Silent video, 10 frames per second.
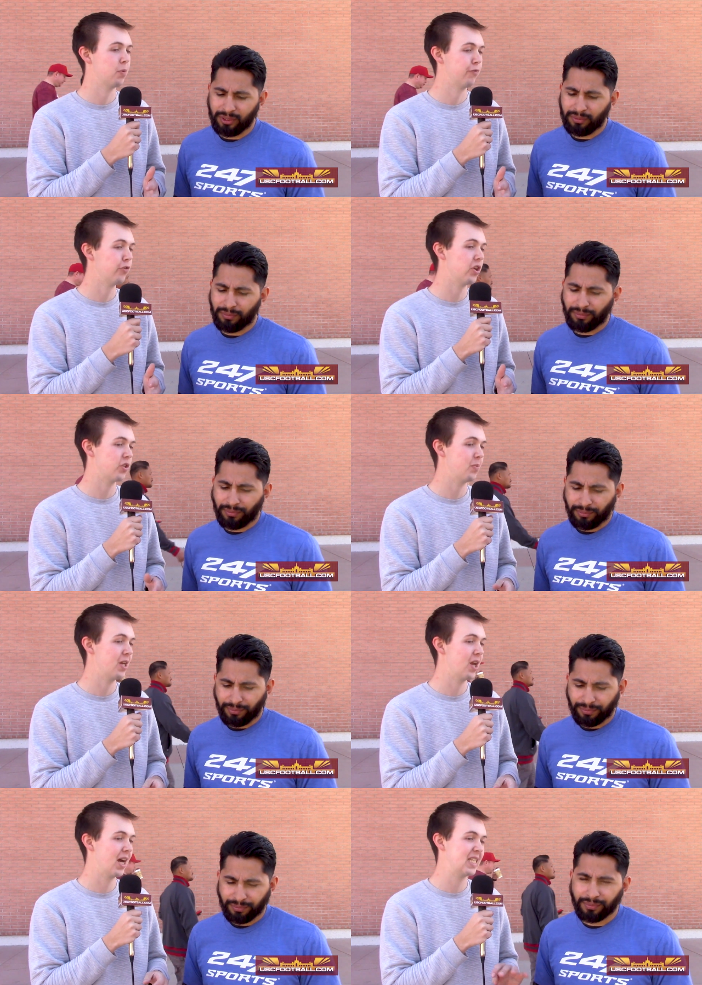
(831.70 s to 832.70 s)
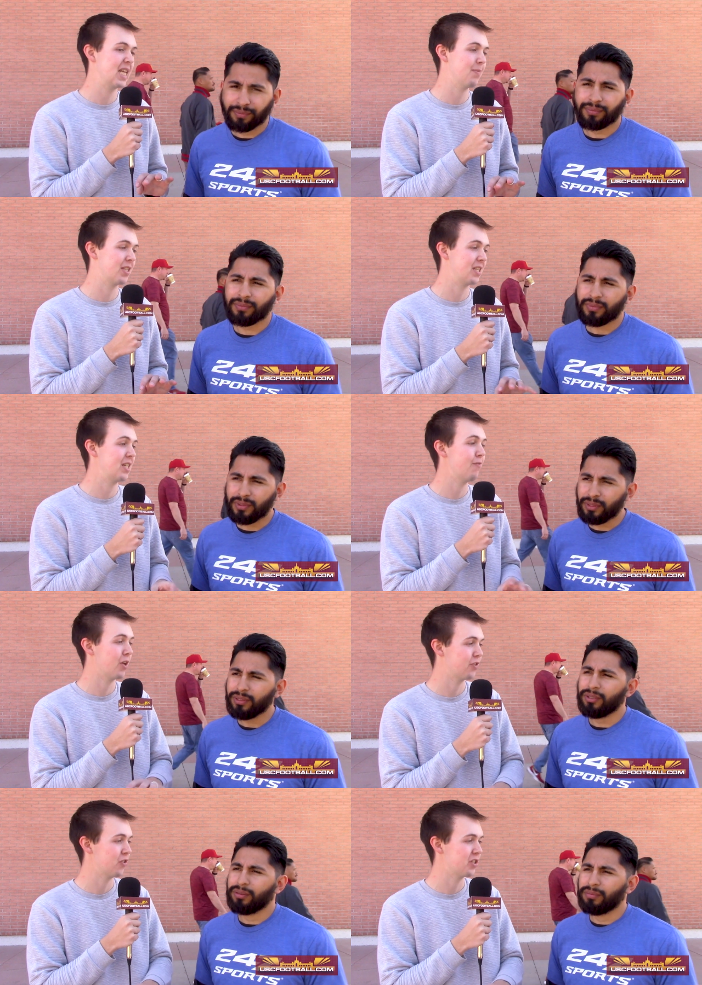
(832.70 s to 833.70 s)
Speaker 1: prefer it to be a team that's a
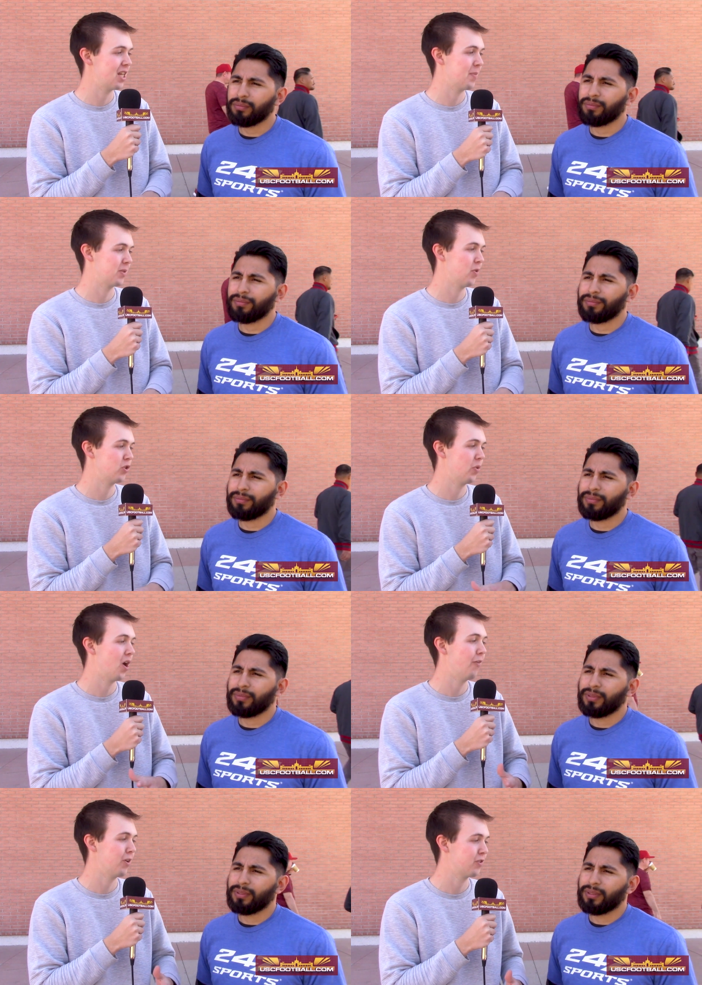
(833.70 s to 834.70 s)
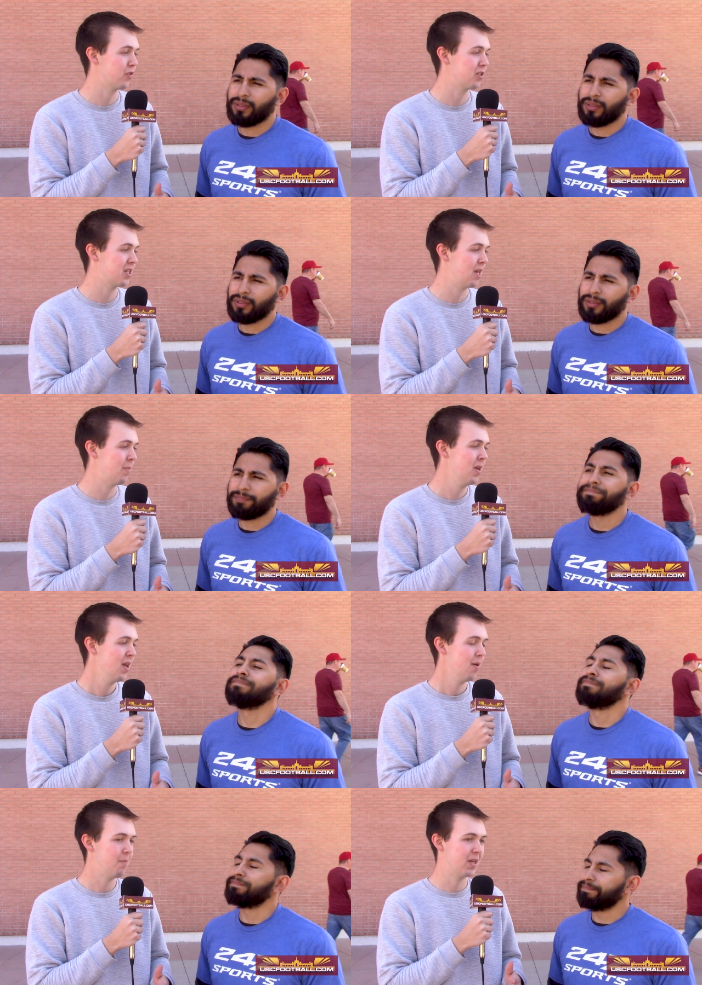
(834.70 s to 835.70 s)
defense-first team as opposed to an offense-first team,
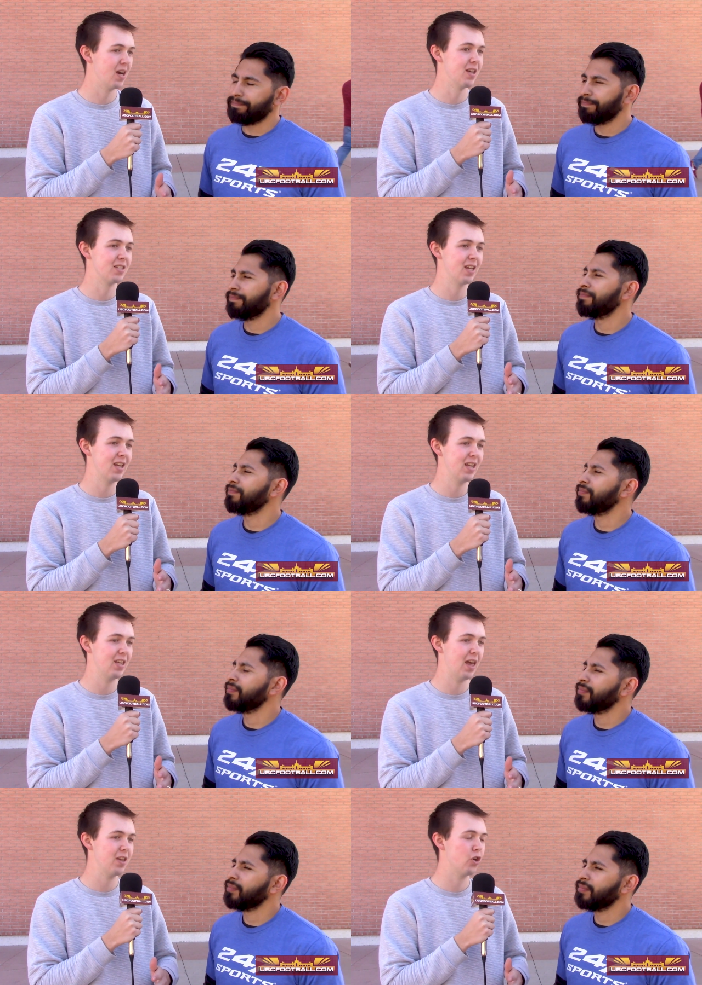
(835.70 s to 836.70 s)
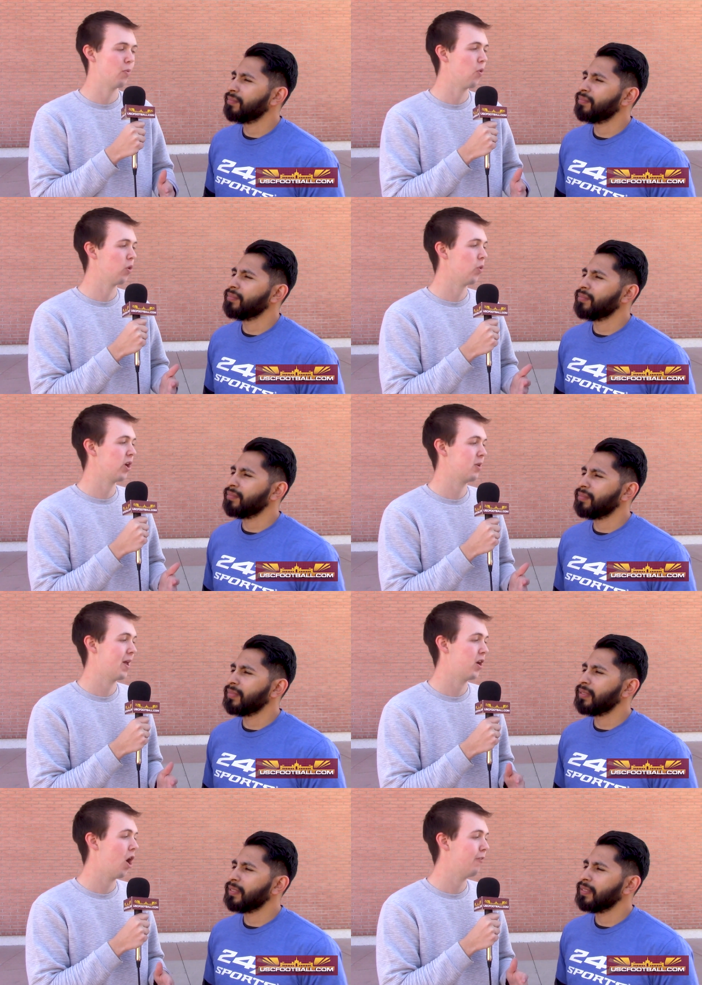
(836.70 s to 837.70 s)
because I think you're more worried
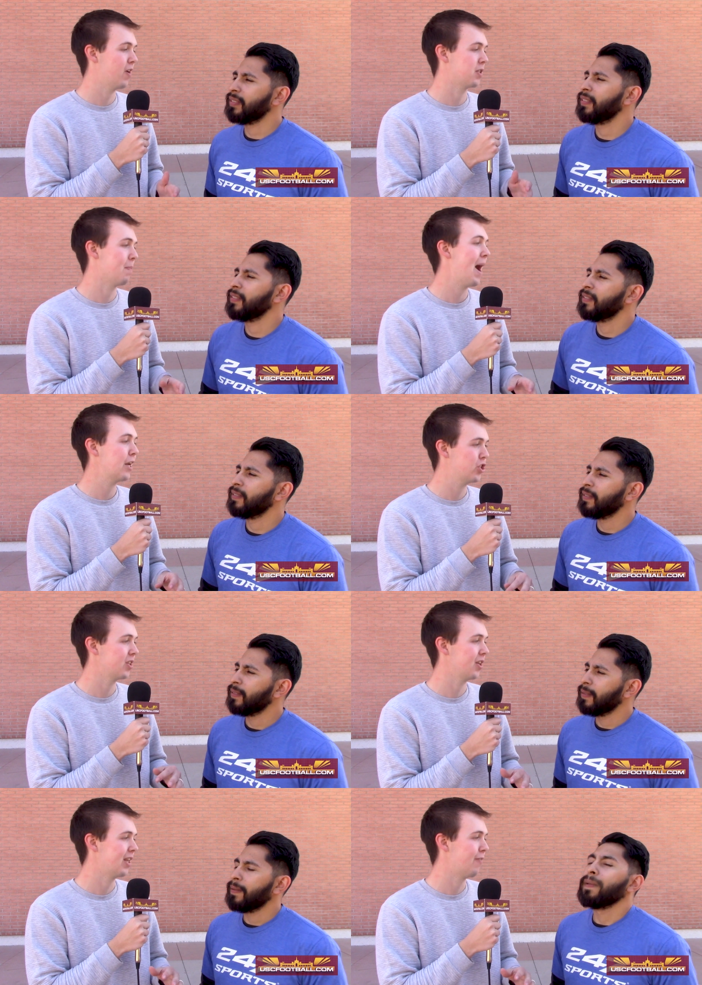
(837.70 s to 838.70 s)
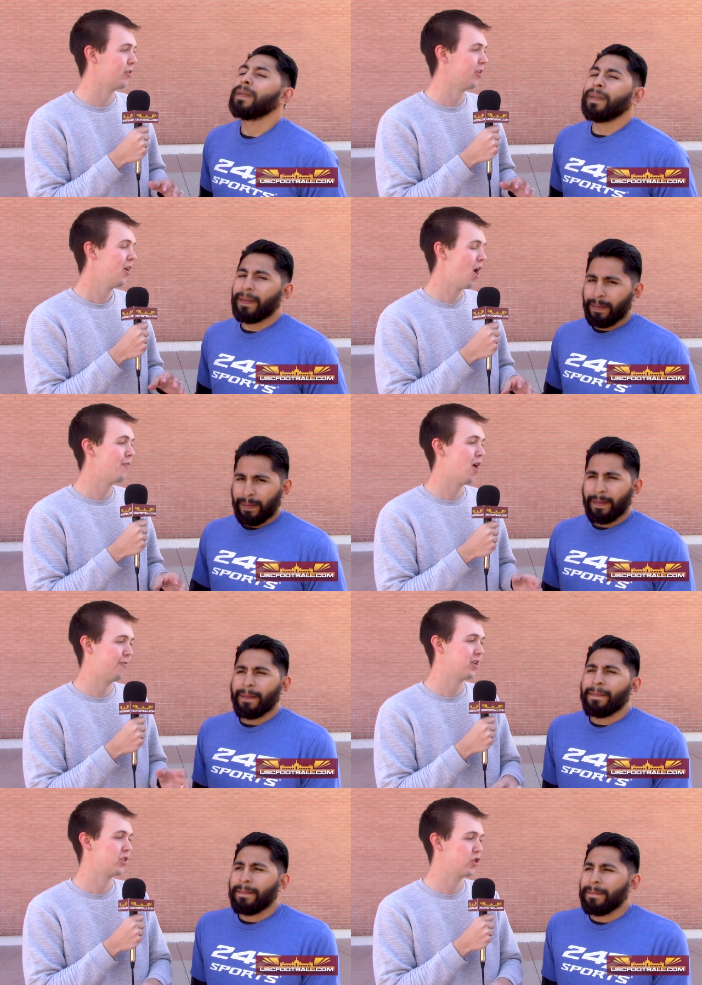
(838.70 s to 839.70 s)
about an offense matching the level of
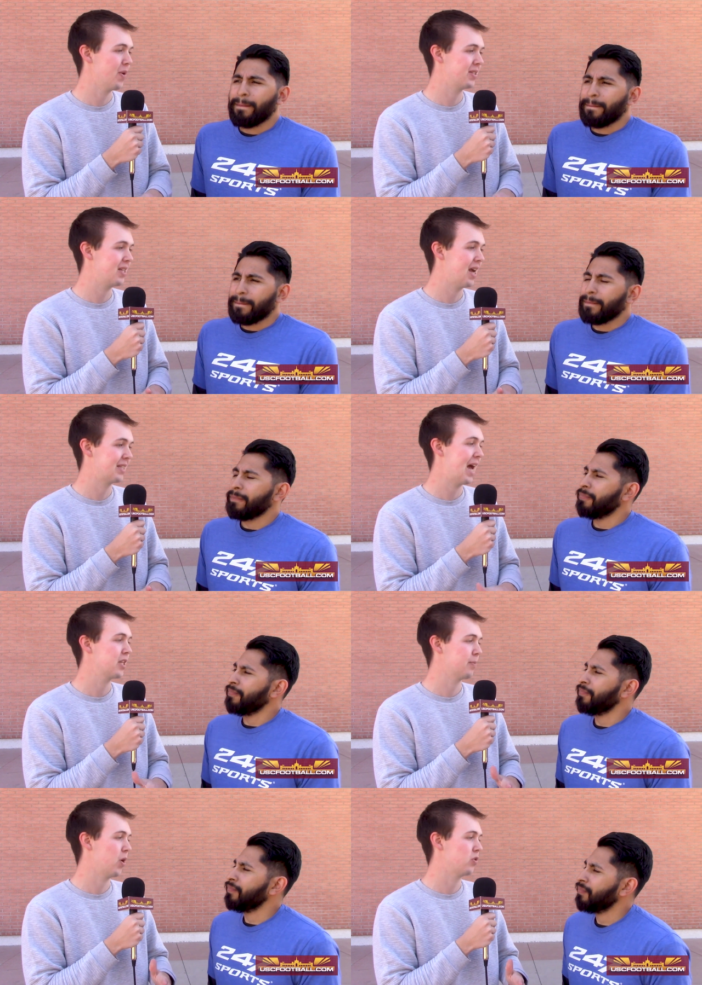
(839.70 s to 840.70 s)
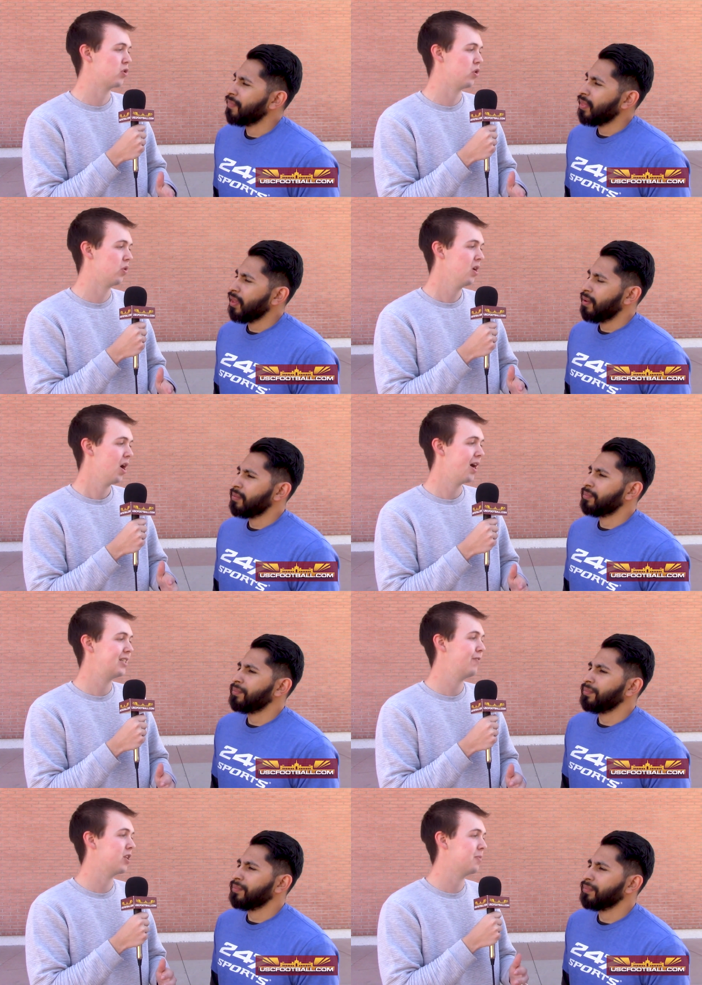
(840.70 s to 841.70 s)
offense that USC has as opposed to a
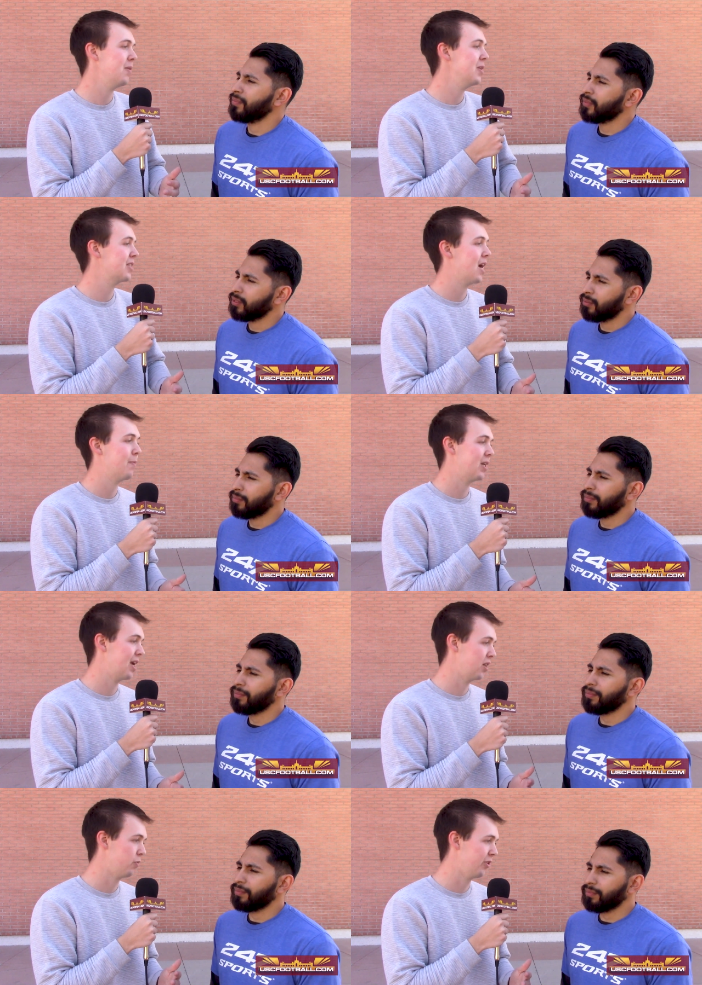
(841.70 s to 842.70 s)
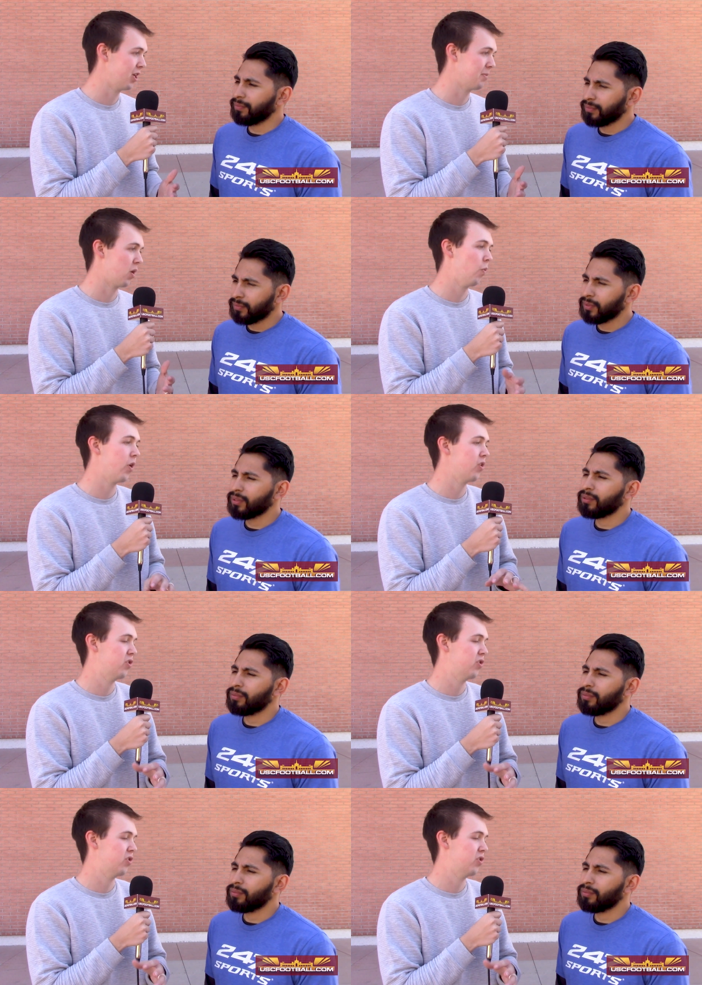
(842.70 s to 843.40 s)
defense maybe stopping Caleb Williams on 1 or